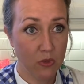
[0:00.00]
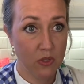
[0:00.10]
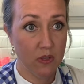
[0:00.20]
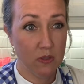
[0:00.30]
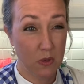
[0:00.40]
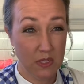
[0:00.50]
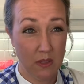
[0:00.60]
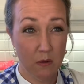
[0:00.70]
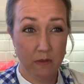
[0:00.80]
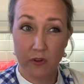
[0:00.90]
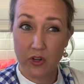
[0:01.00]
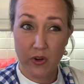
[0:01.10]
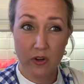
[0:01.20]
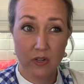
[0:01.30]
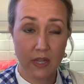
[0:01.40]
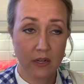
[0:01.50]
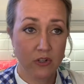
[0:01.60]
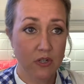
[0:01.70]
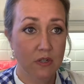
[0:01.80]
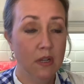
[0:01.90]
So this one's in the refrigerator
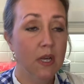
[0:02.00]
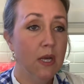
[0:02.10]
section,